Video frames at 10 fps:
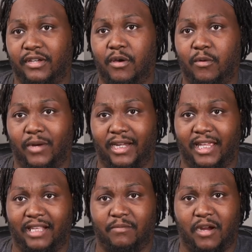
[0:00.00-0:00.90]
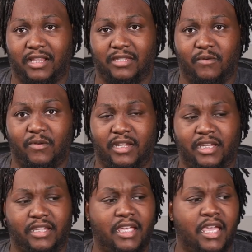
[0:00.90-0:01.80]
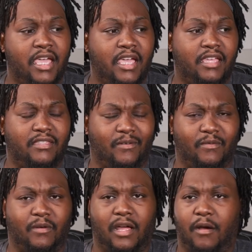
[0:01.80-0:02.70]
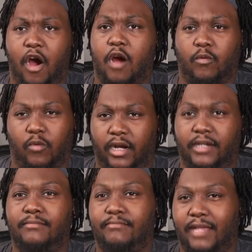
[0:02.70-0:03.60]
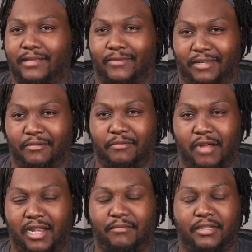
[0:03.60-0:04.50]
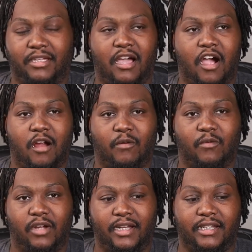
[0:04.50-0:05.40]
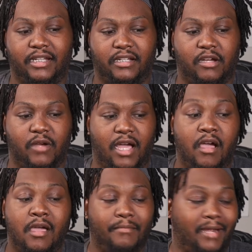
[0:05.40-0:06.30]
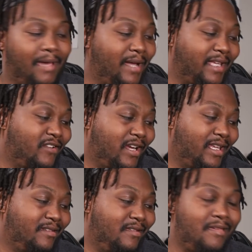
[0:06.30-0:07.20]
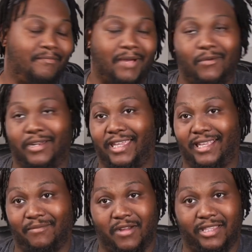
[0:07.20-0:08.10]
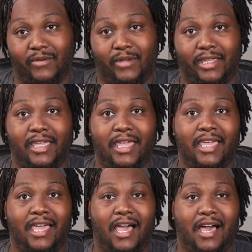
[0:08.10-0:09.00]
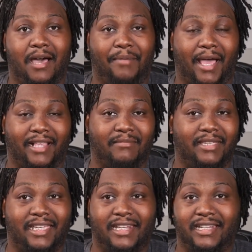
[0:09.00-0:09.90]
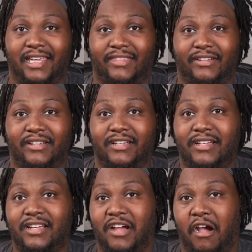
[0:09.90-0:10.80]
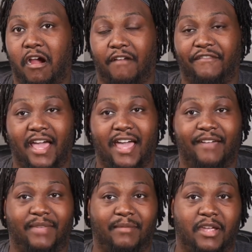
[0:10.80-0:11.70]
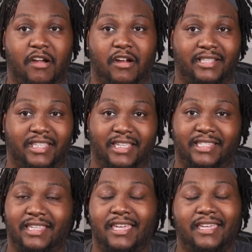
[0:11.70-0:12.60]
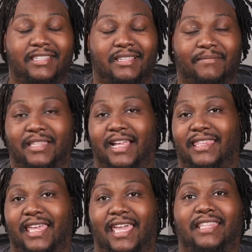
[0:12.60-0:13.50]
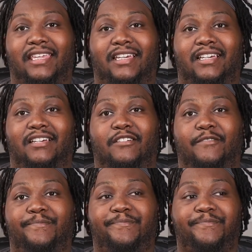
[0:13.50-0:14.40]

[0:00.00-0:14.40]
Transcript: 1DX Mark III, the R1. That's what it will probably be, R1 to go out. But I might trade in my 1DX Mark III, possibly get another R5, maybe a R6, something like that. I